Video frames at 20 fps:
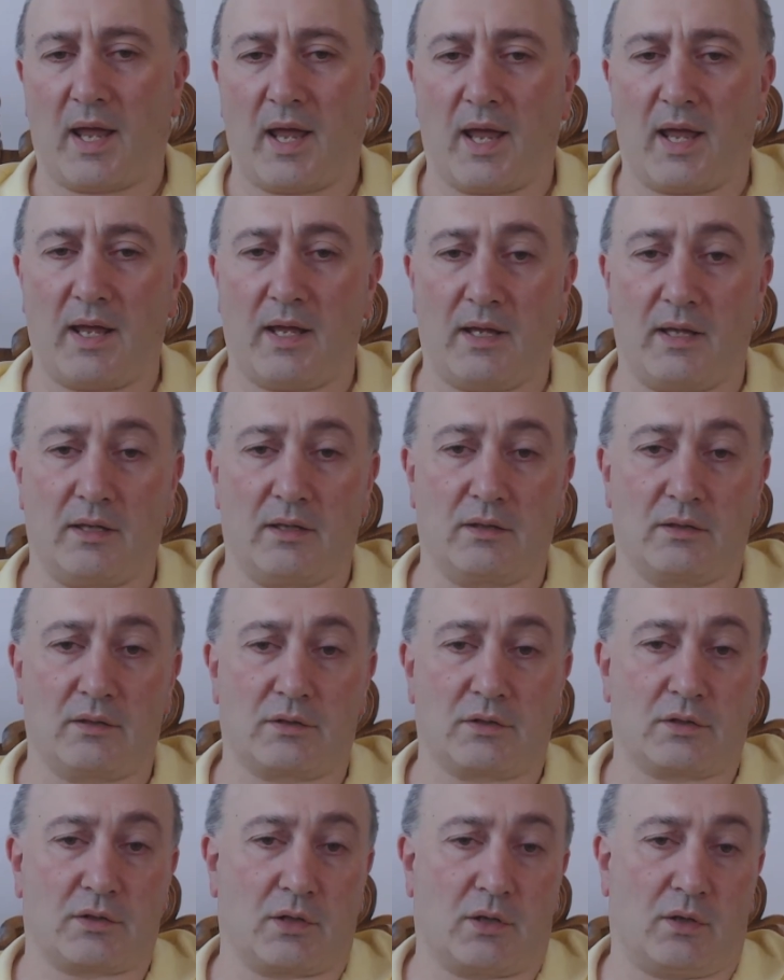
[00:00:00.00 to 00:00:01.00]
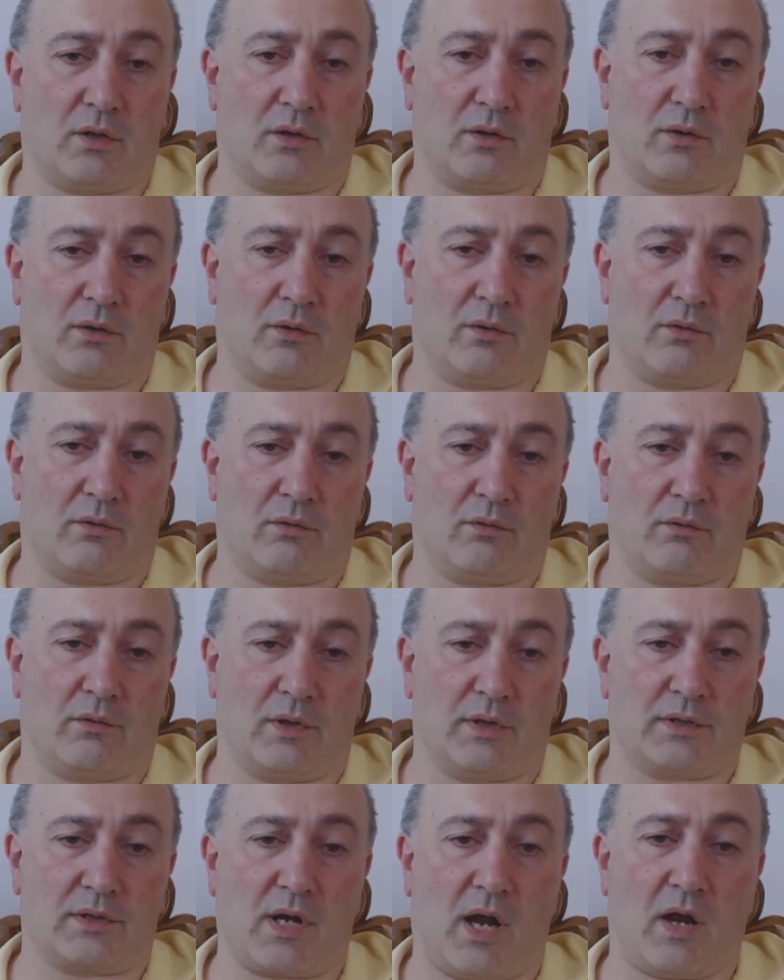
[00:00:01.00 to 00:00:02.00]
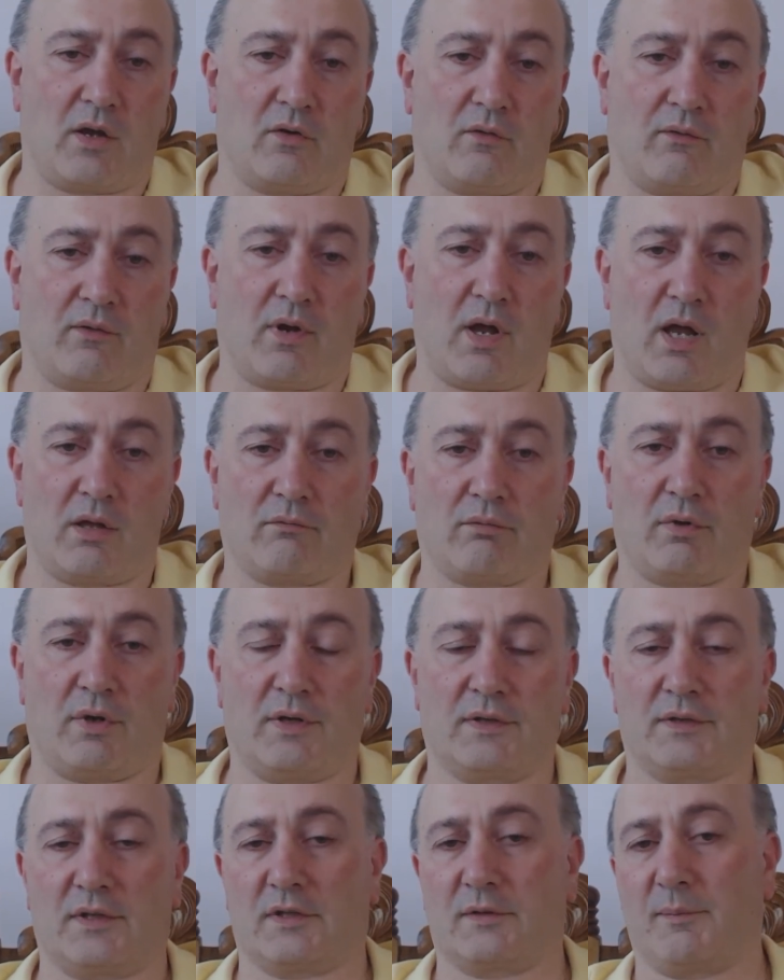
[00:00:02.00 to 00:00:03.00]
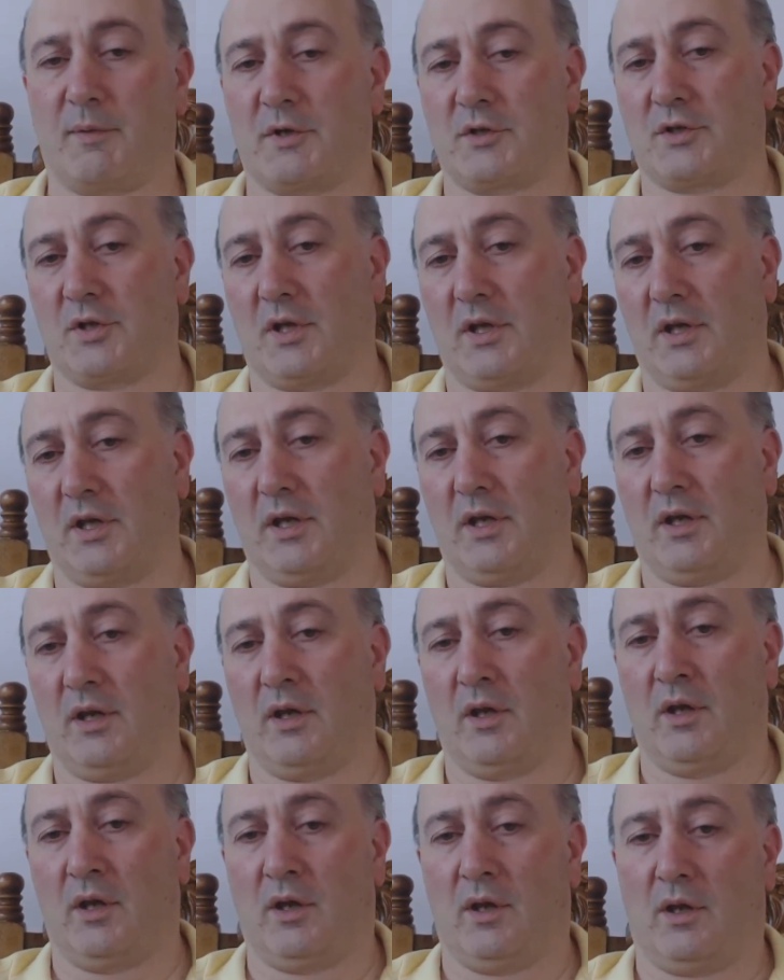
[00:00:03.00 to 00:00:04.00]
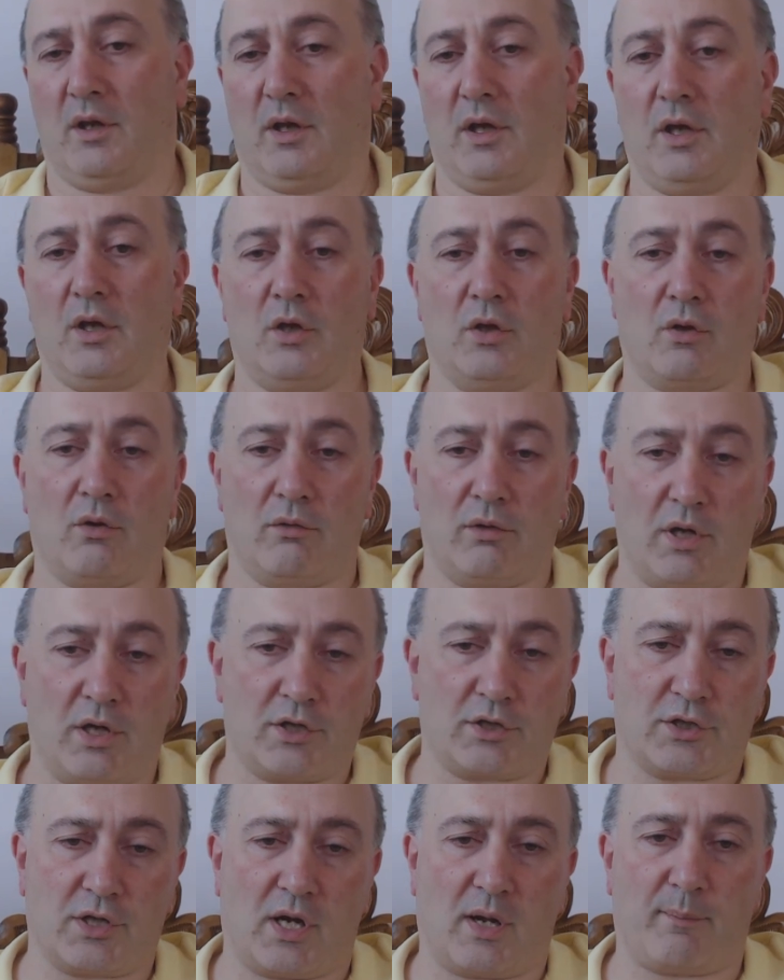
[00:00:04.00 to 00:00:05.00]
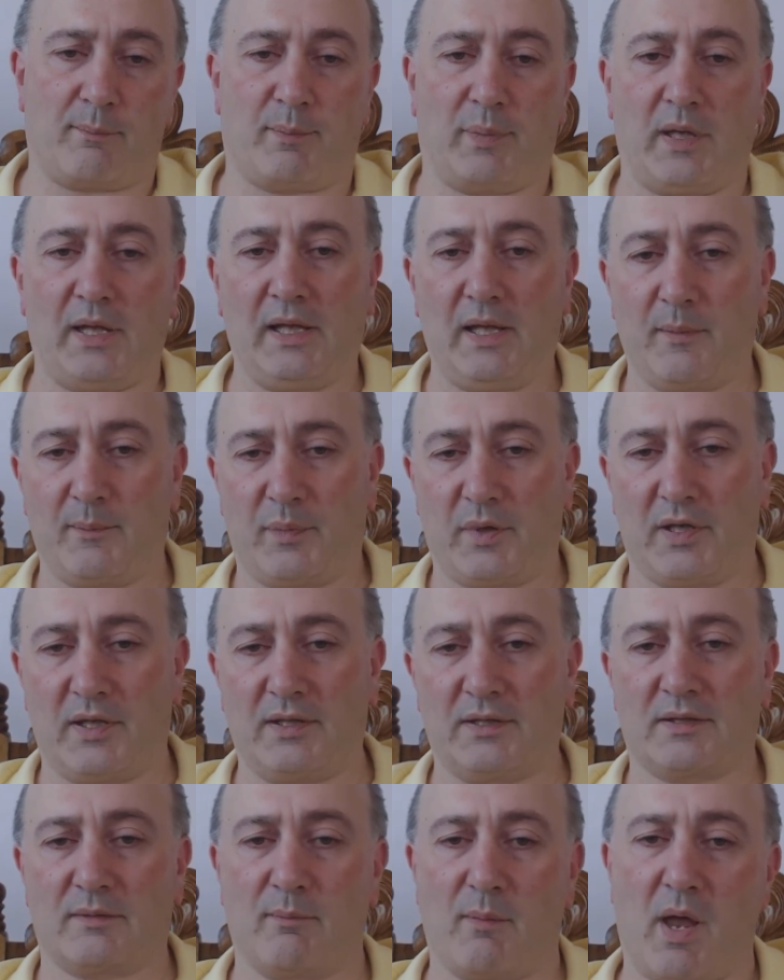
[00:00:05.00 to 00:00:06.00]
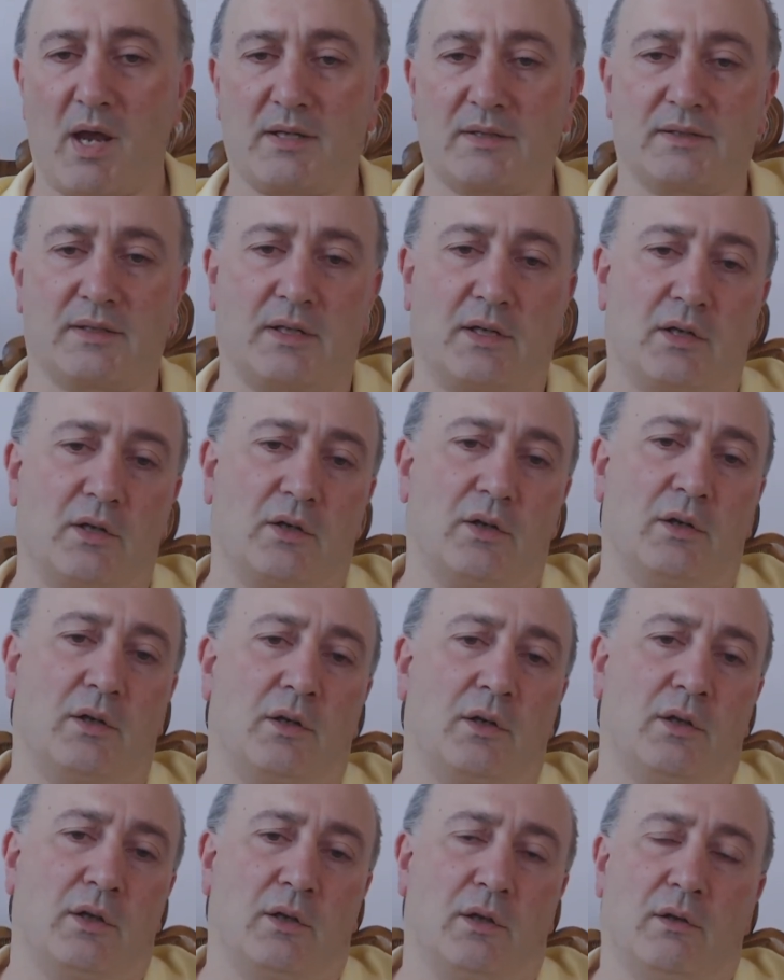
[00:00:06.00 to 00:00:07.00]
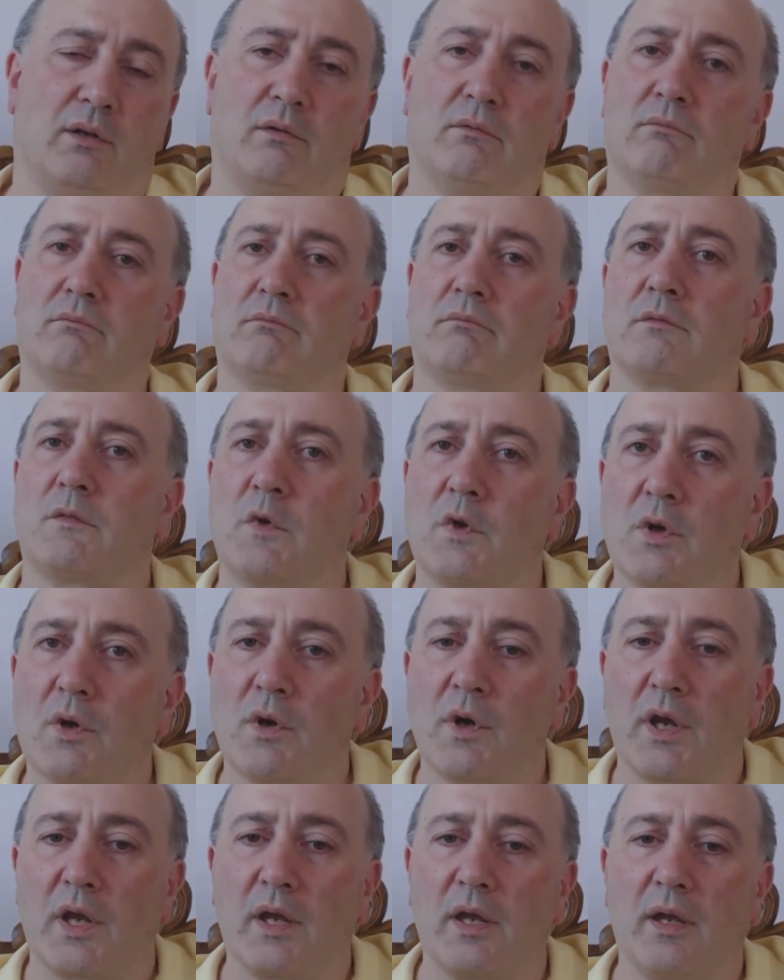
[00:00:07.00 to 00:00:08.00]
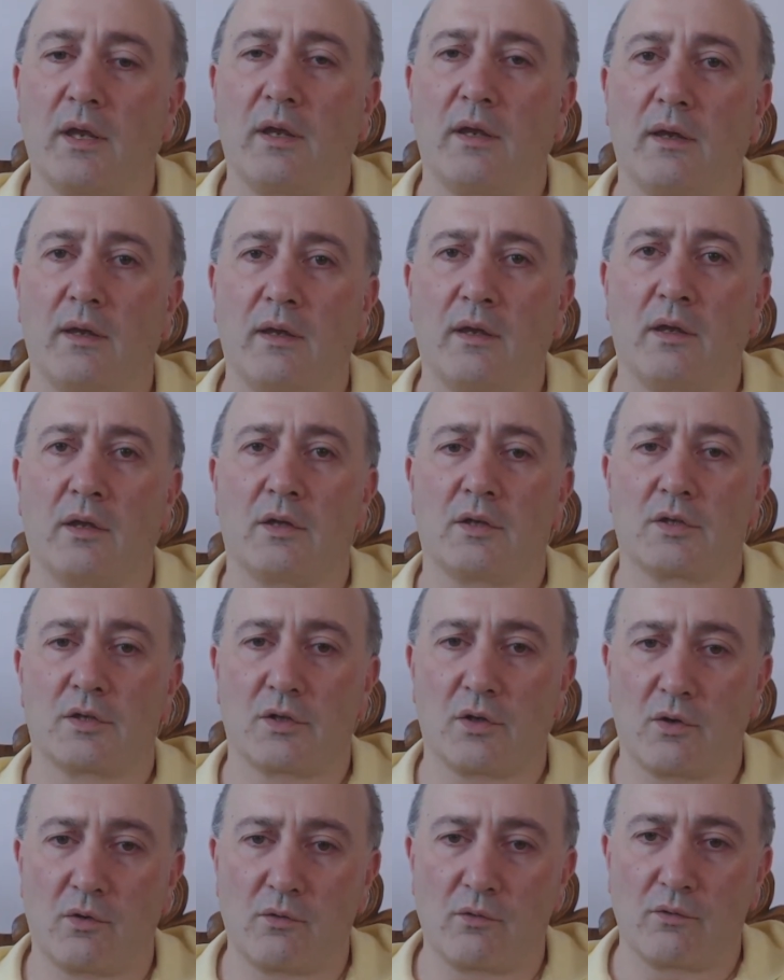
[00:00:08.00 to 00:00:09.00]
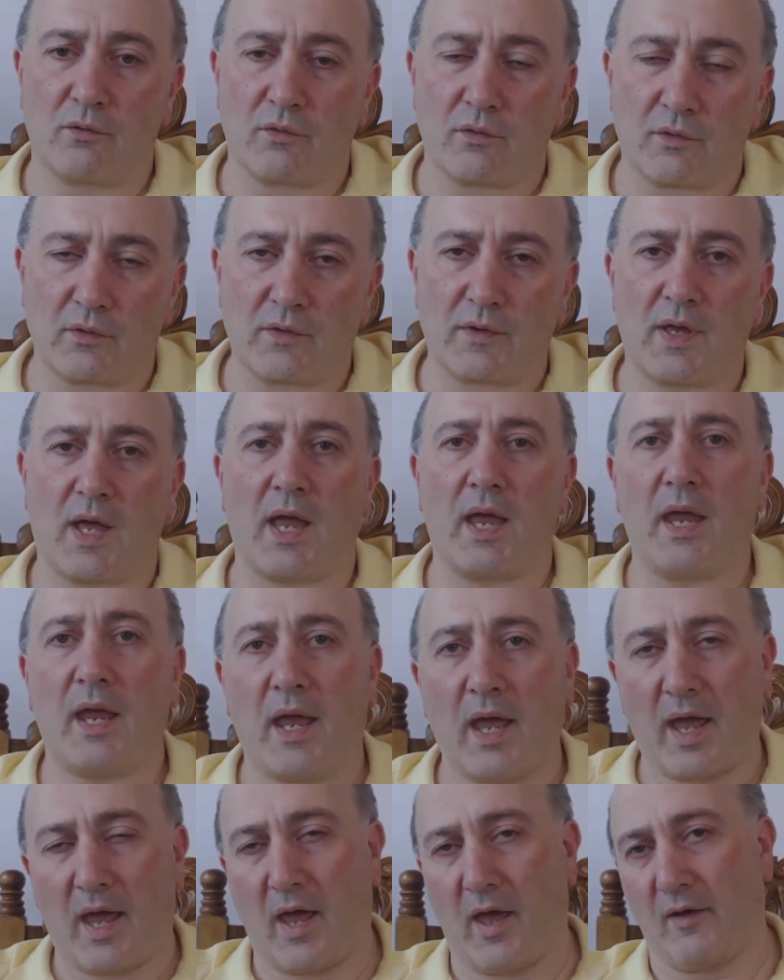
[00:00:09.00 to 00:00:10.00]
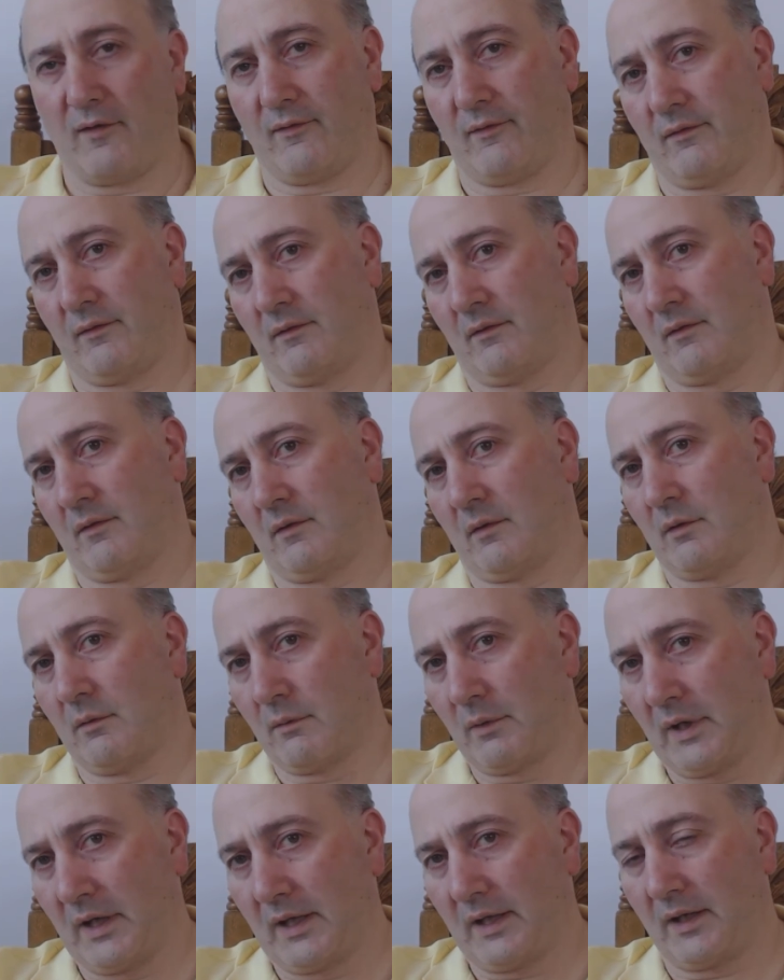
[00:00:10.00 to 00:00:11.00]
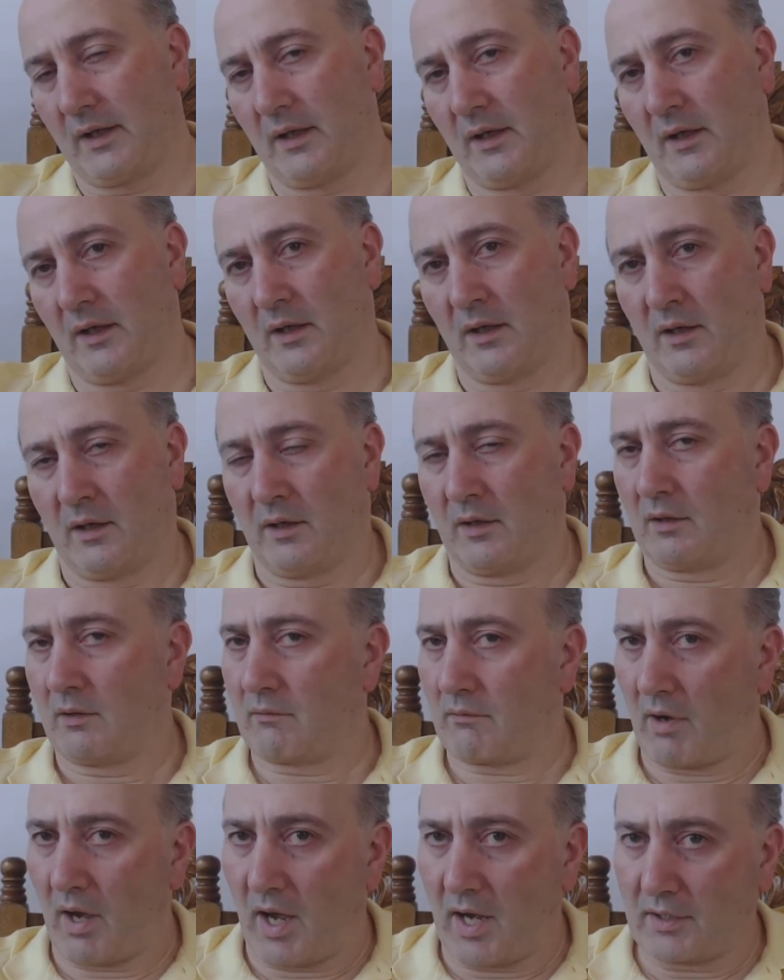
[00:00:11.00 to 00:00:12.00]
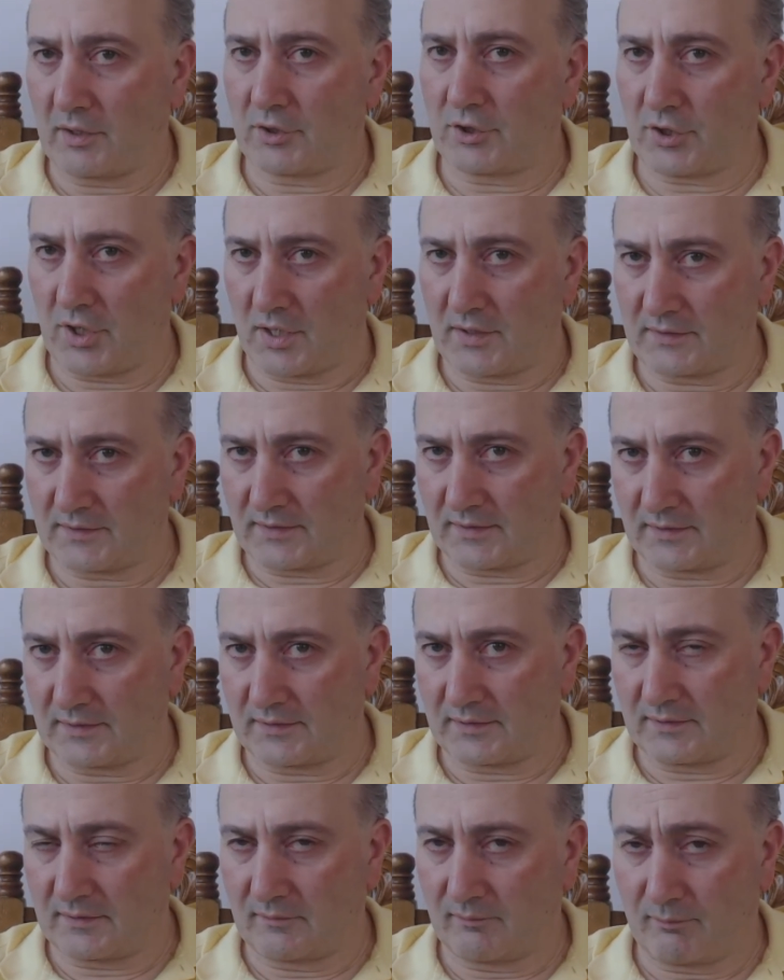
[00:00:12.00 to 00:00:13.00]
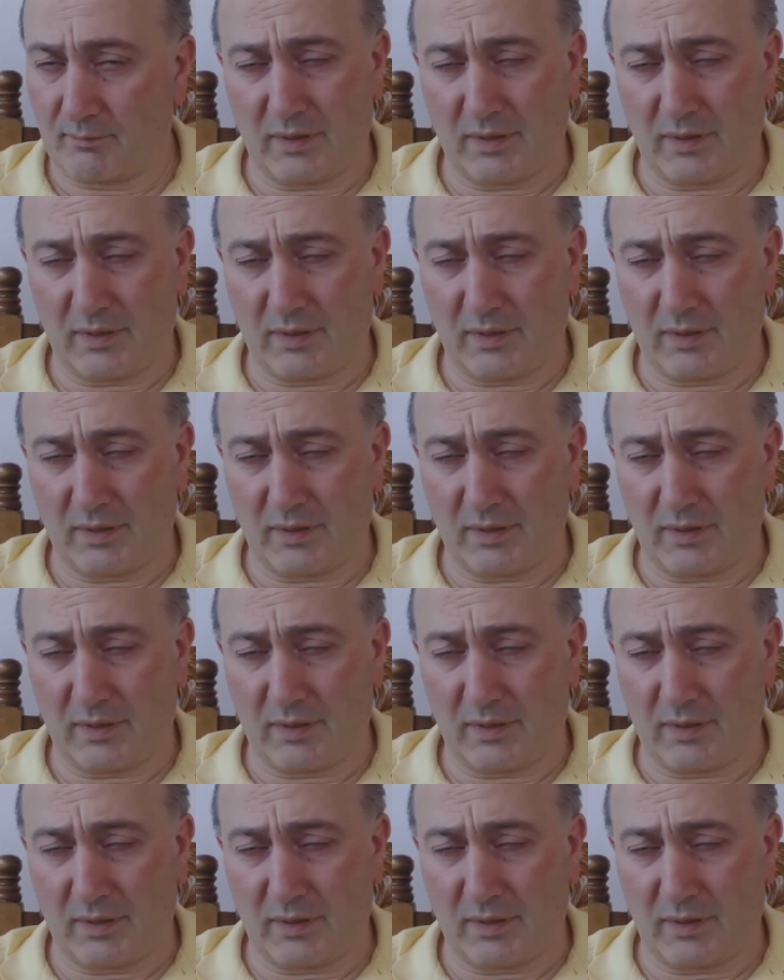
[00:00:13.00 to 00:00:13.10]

And so these kind of countries, especially Indonesia, Philippines, Mexico, Turkey, so they have really great chances.